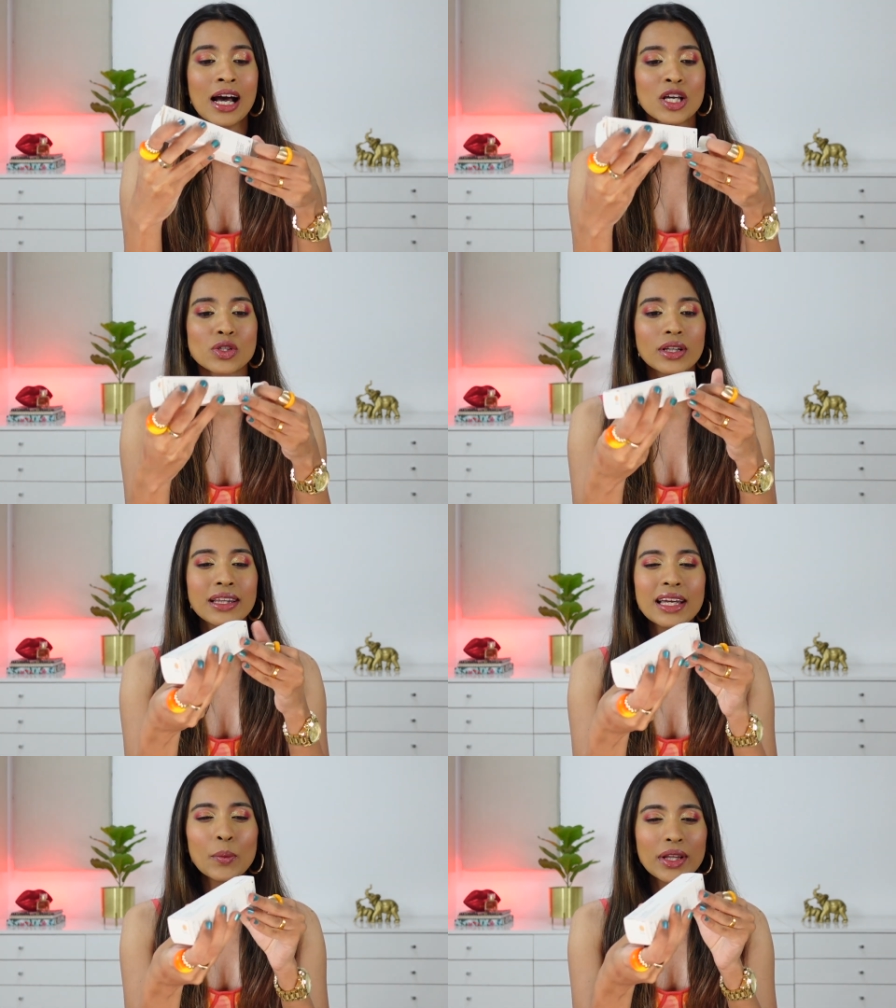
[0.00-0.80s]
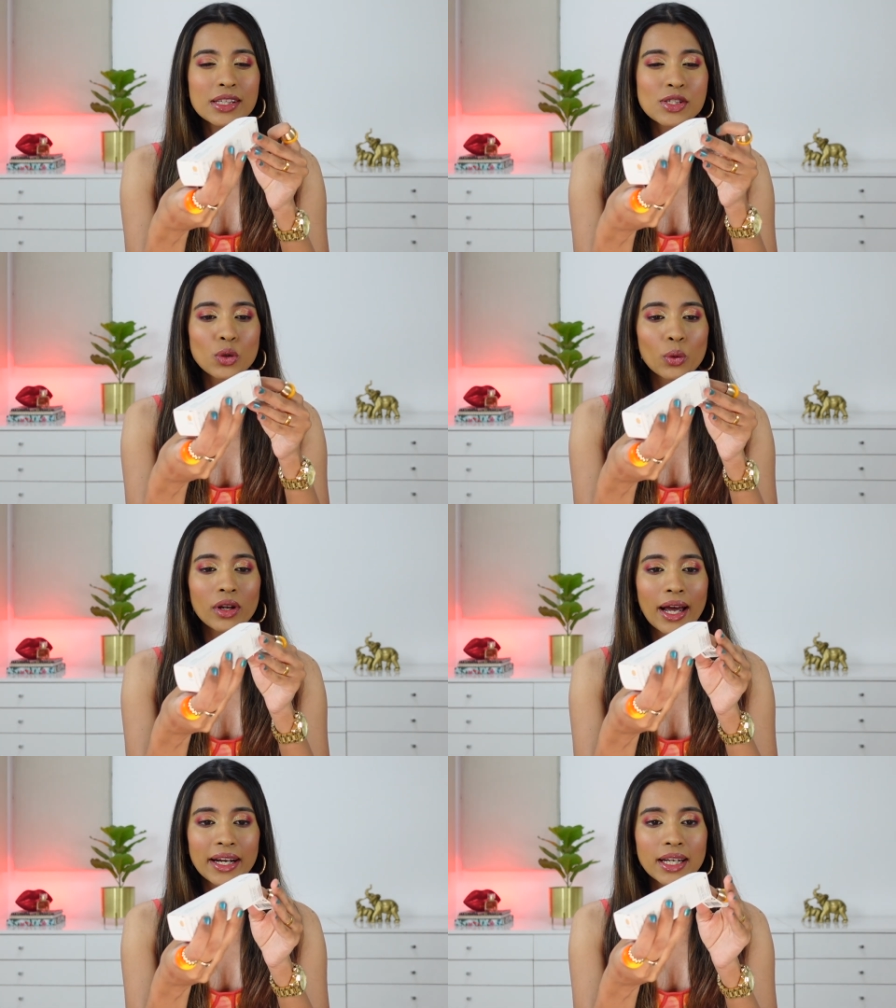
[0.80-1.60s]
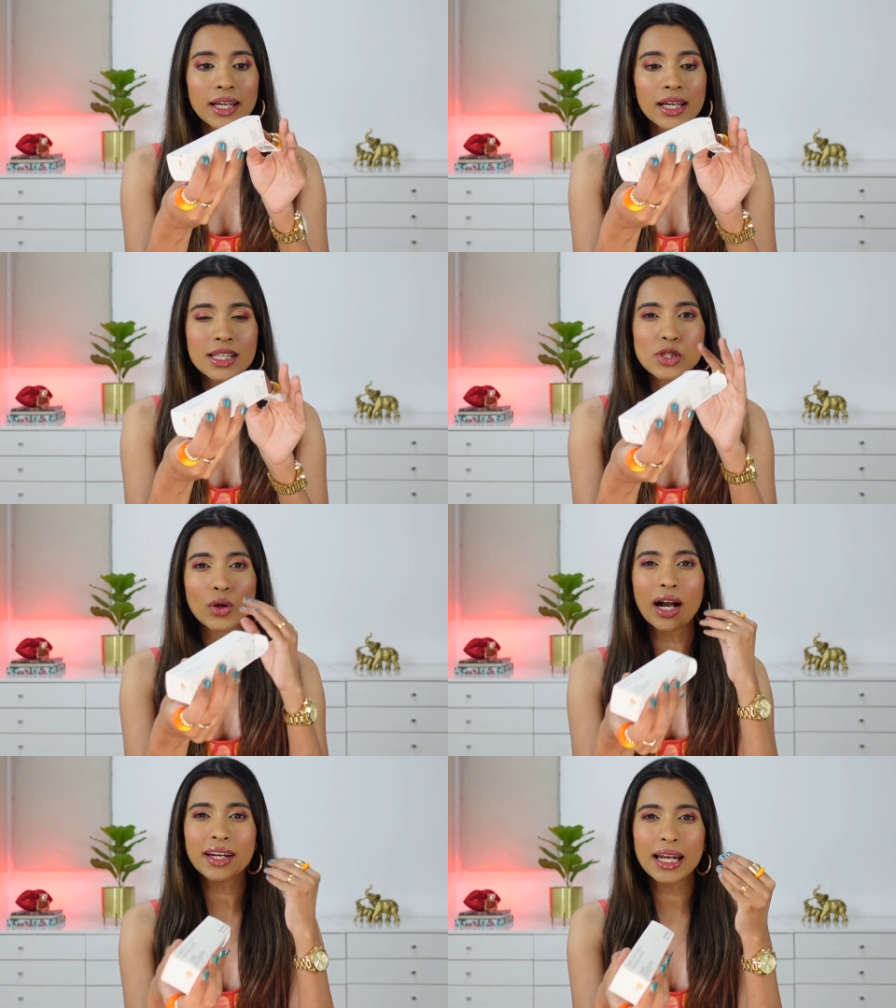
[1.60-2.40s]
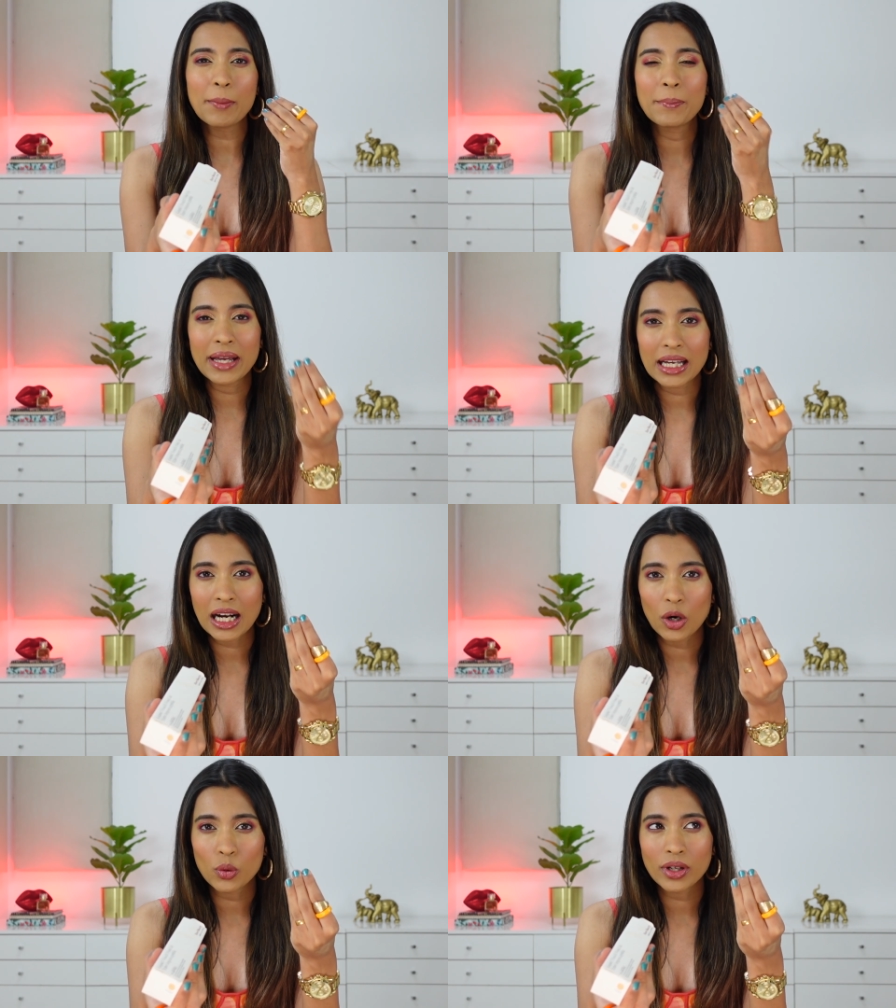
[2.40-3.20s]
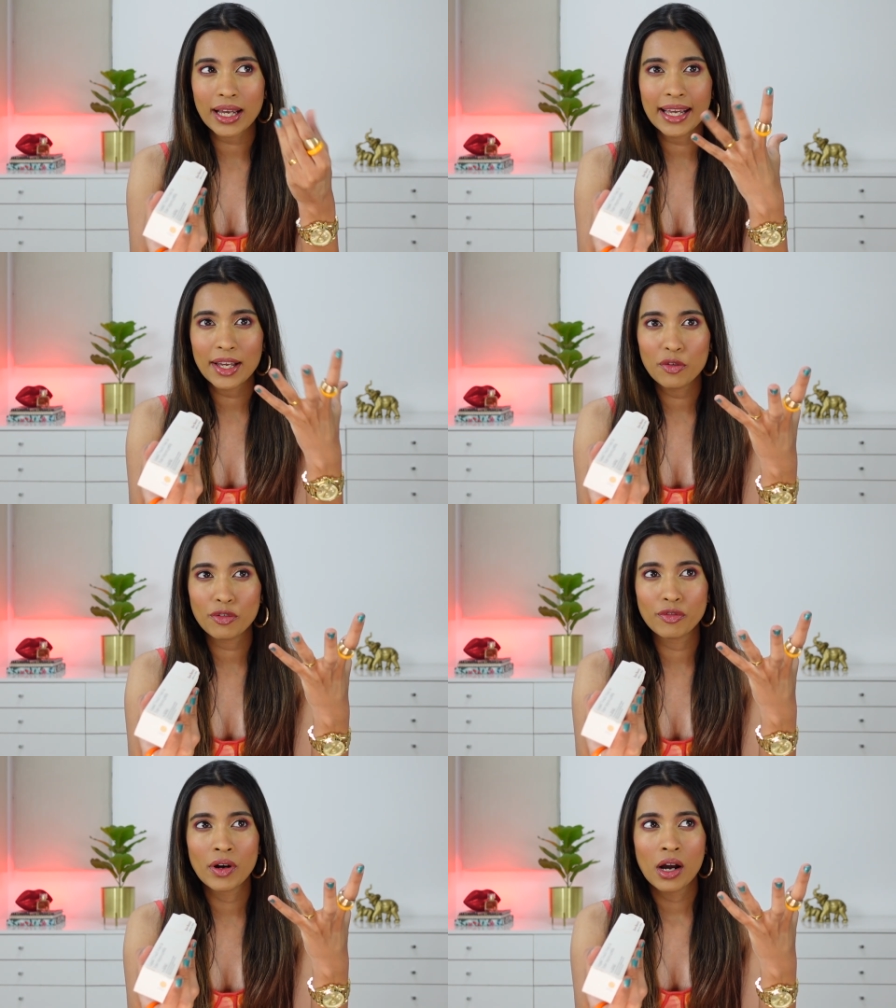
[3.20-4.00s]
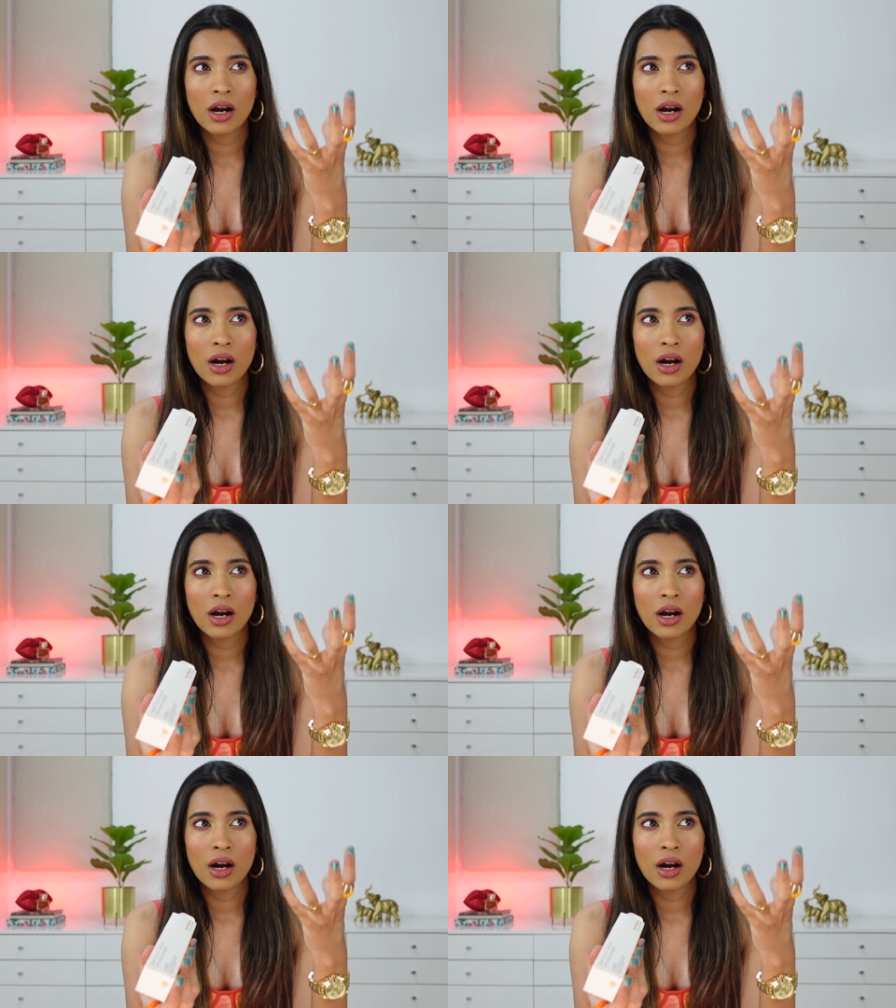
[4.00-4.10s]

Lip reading: So the thing with the store lighting is you can't really make out if